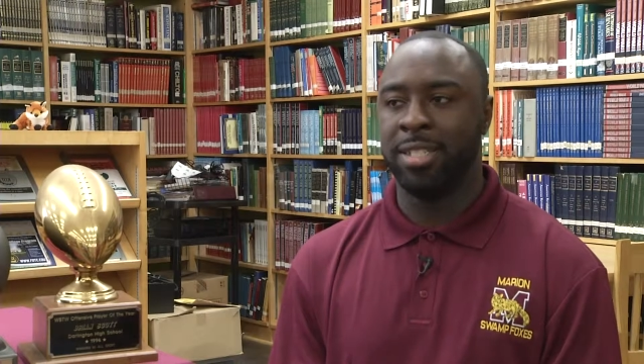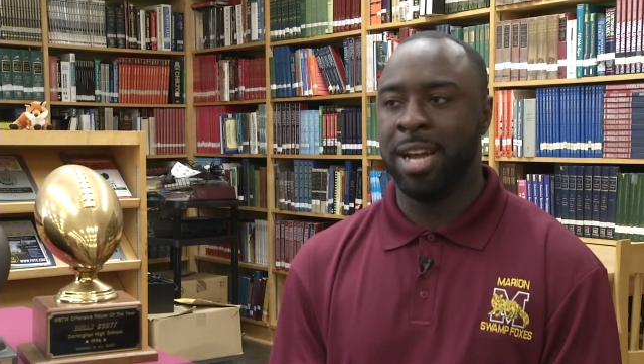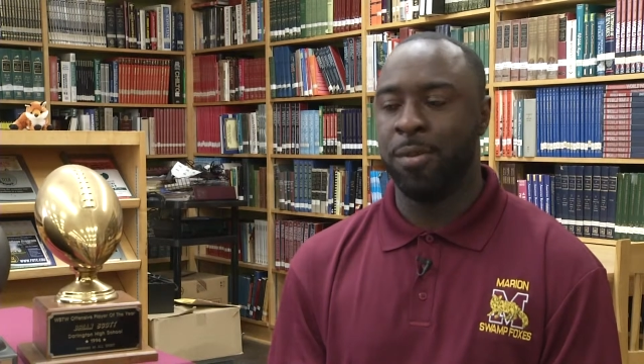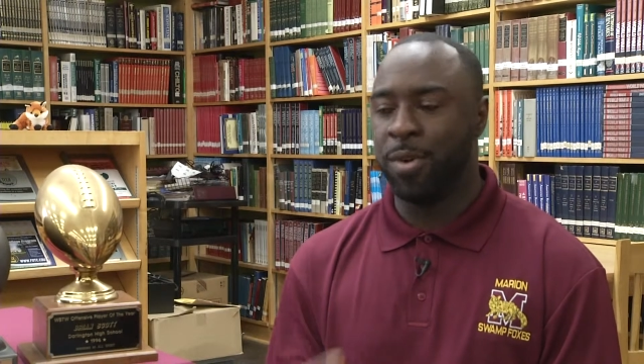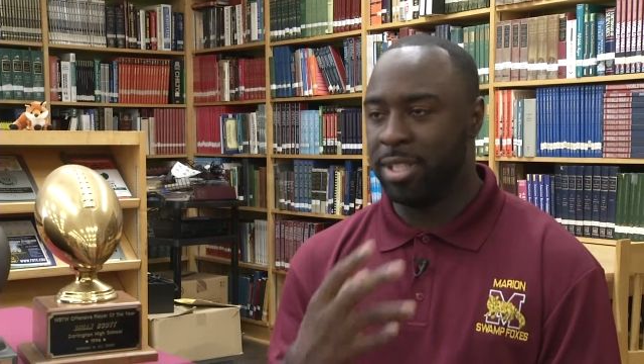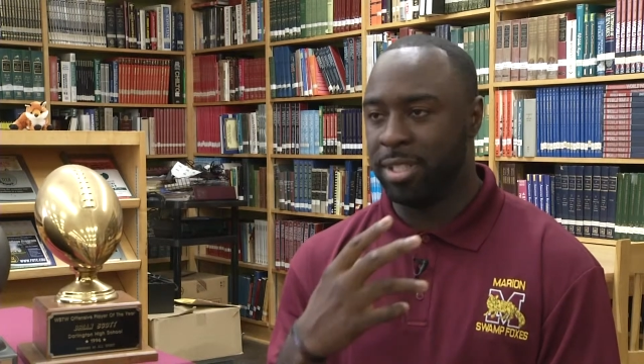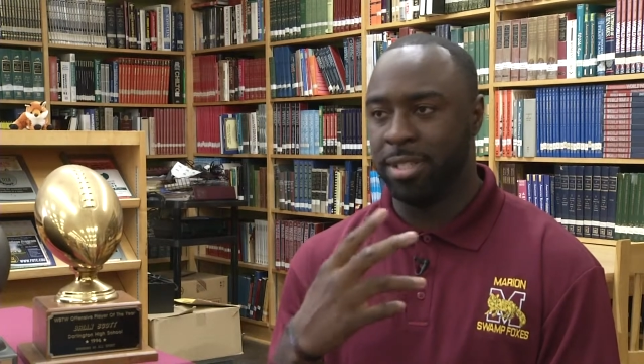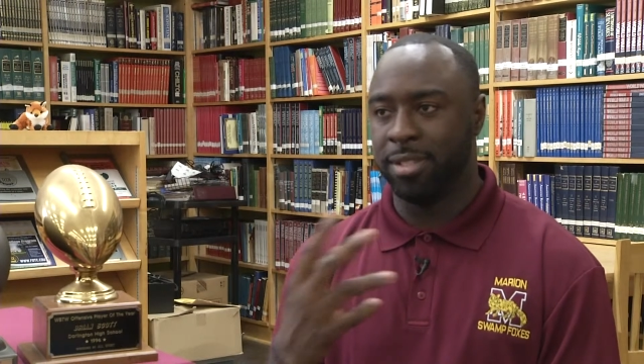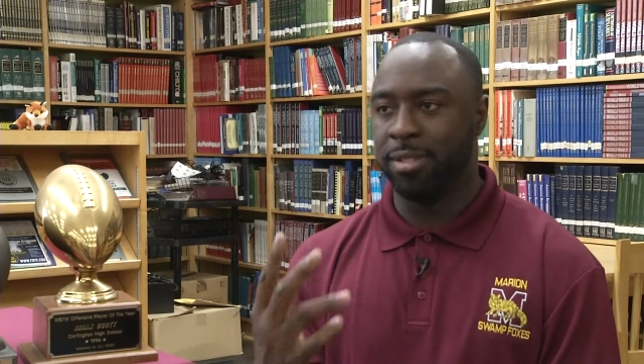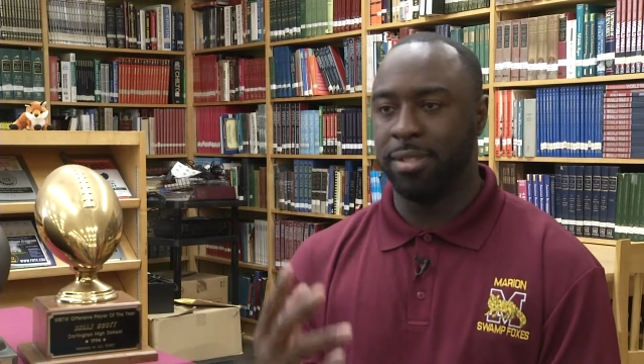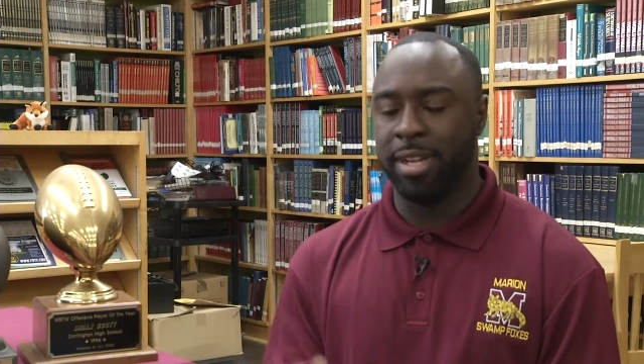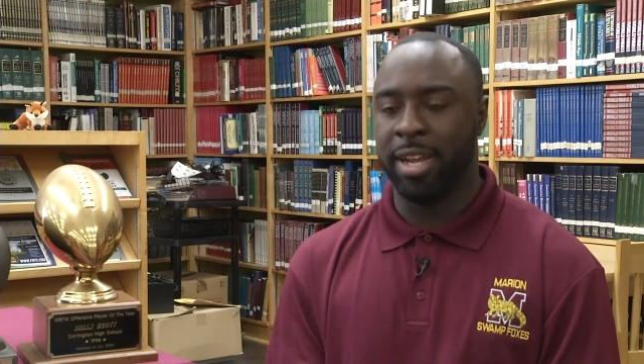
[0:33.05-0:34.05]
That
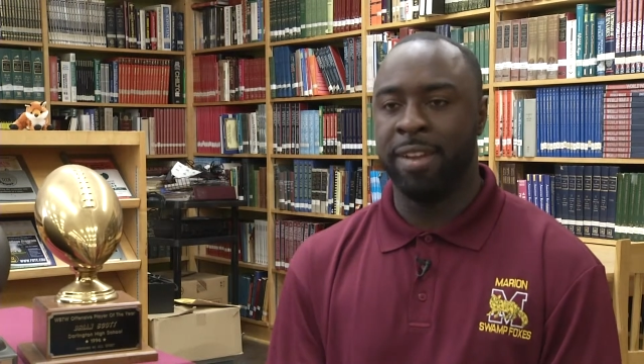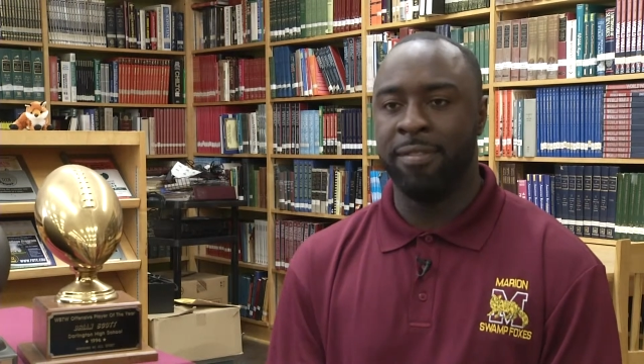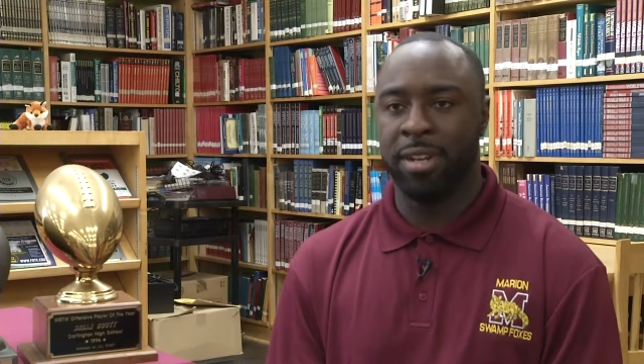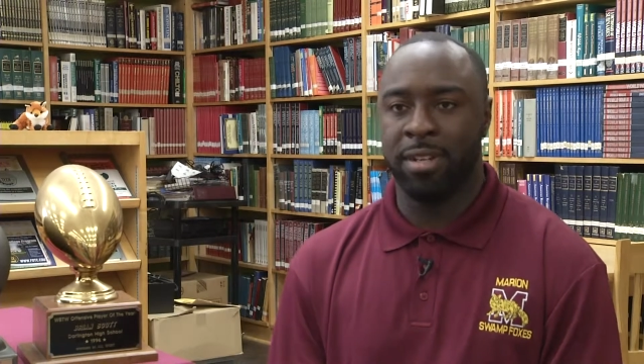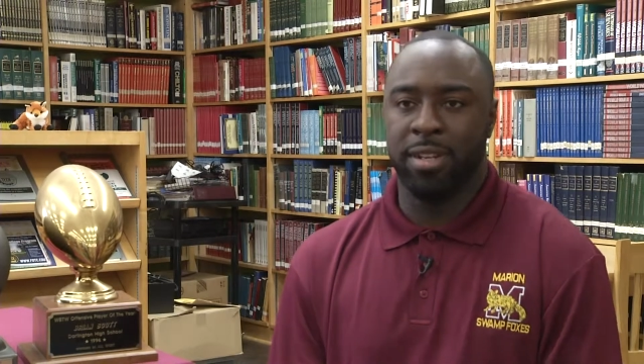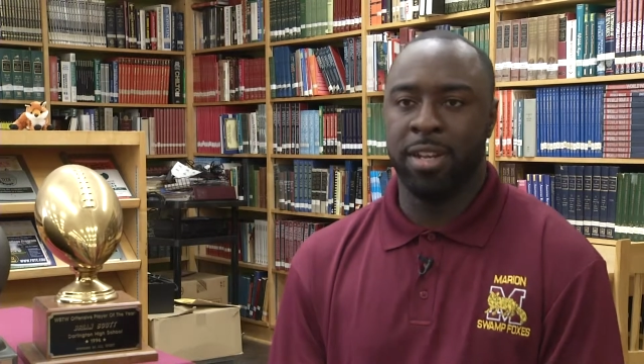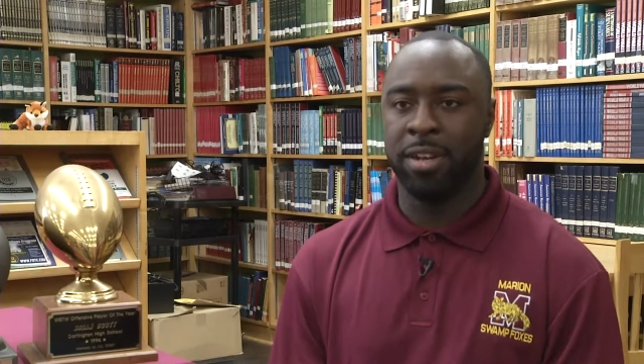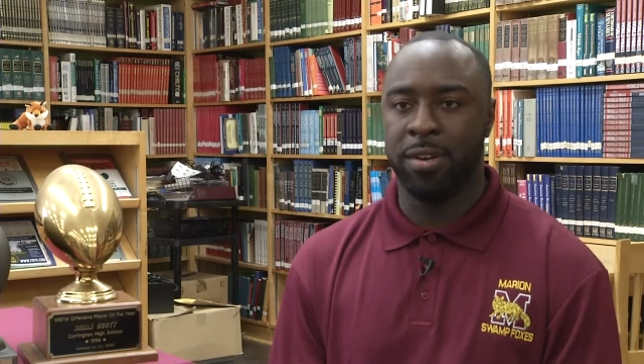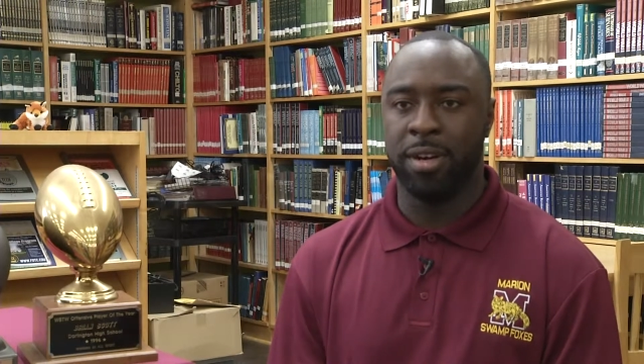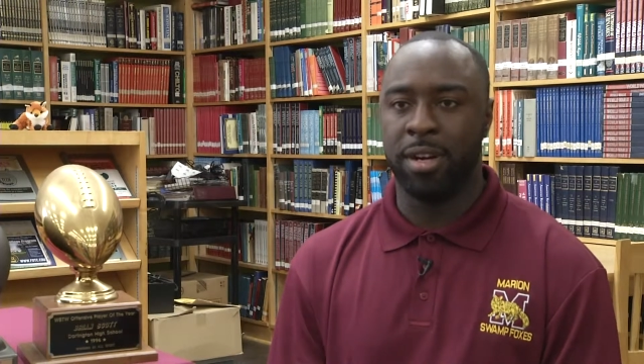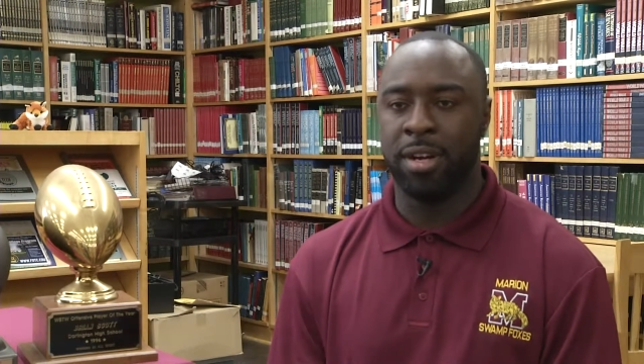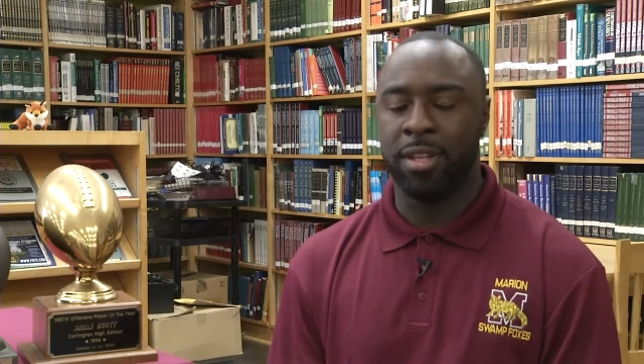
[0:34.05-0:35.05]
wasn't even,
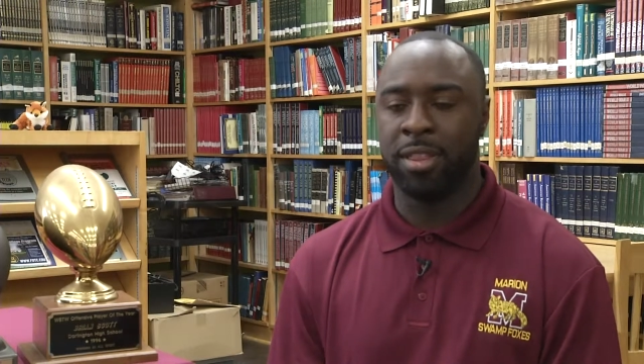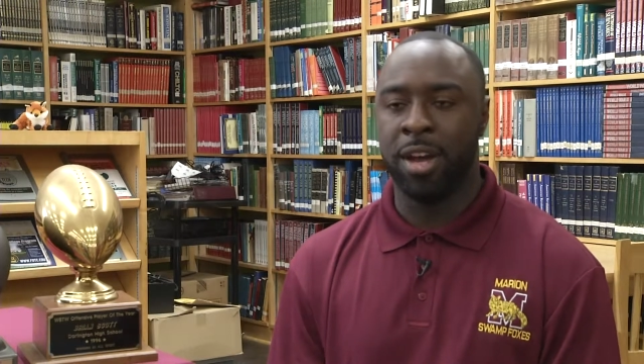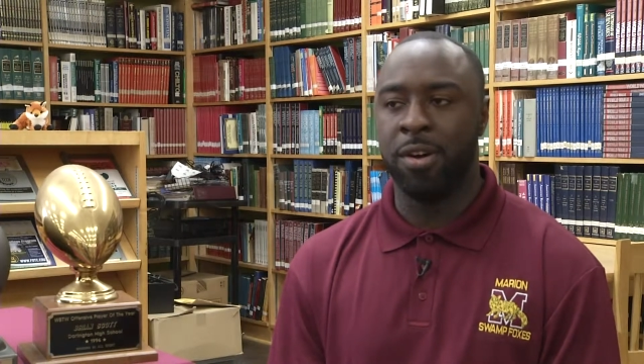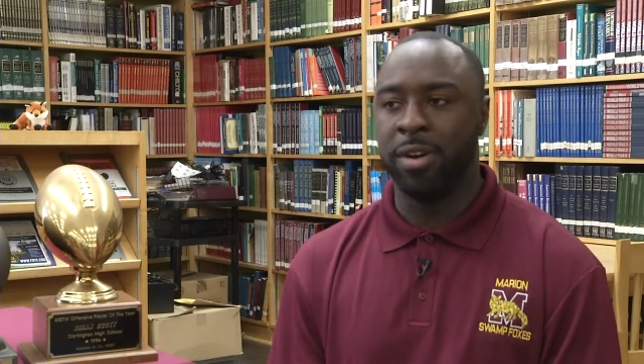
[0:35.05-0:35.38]
a thought.